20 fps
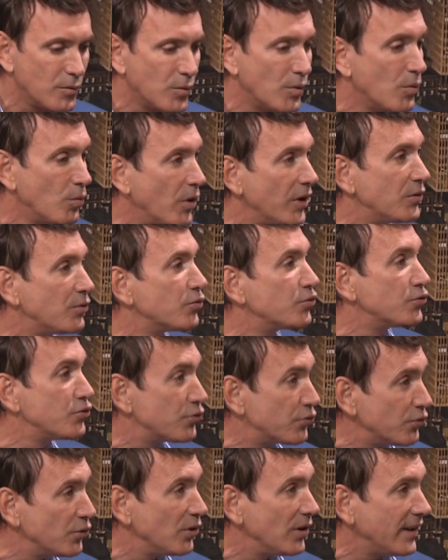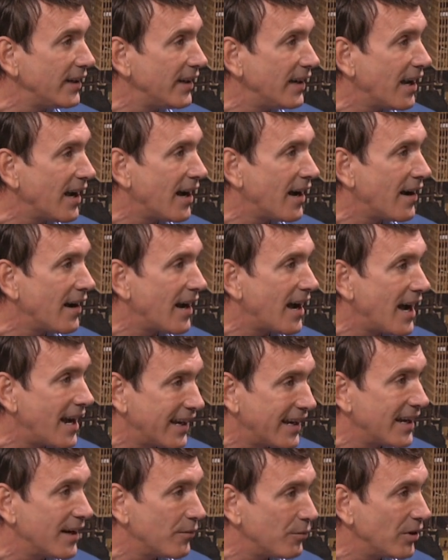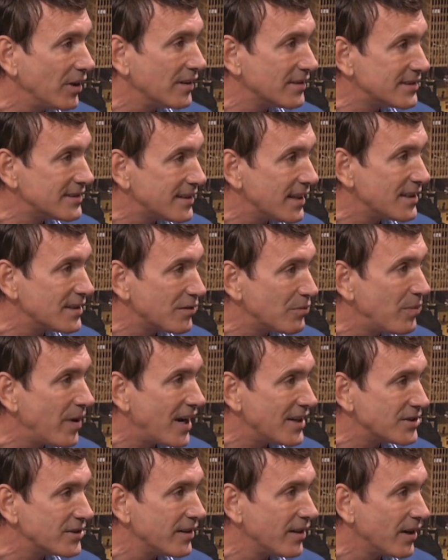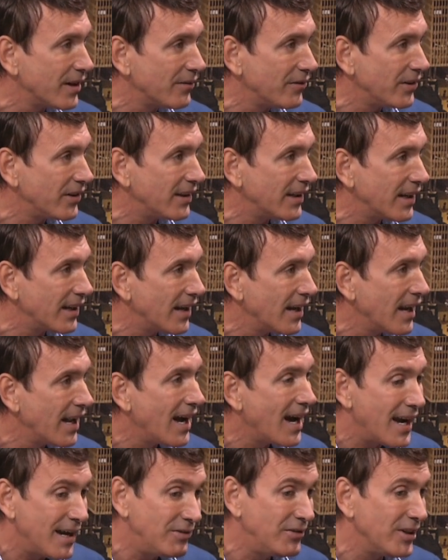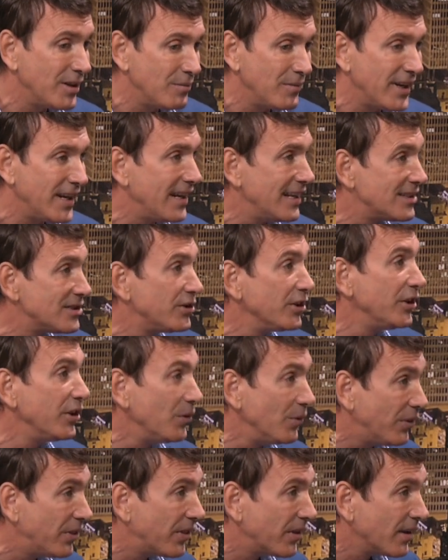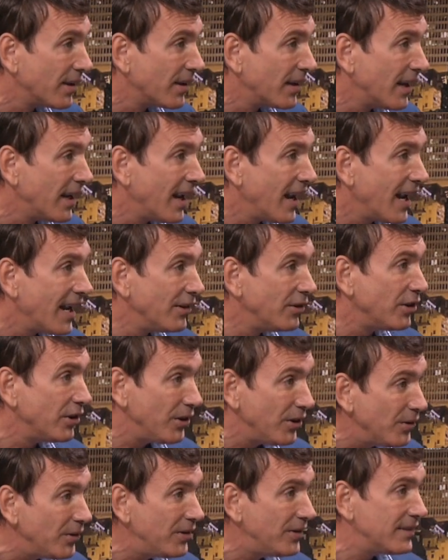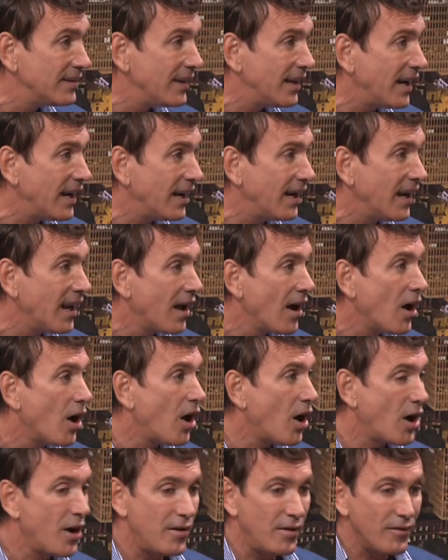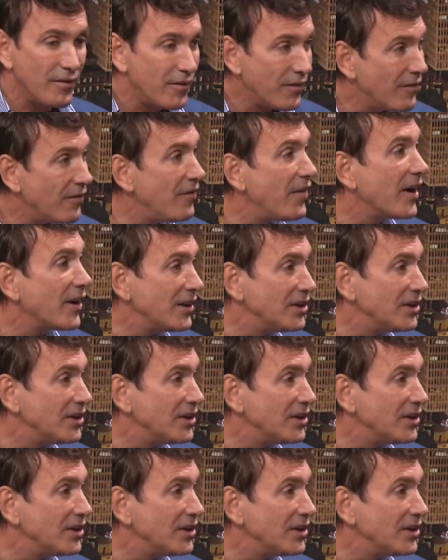what truly I get a real sense of passion out of it, I have to admit, it's the youth. And the youth today are very